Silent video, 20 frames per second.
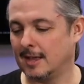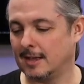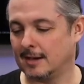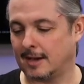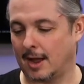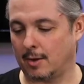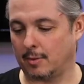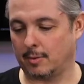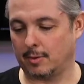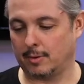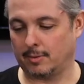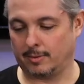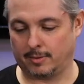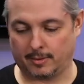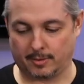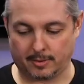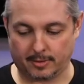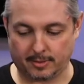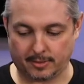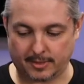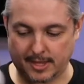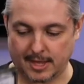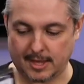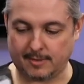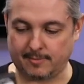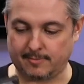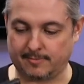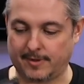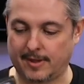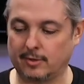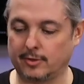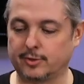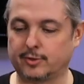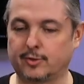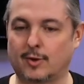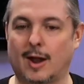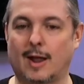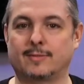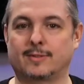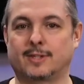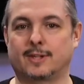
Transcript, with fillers: Now, the failed drive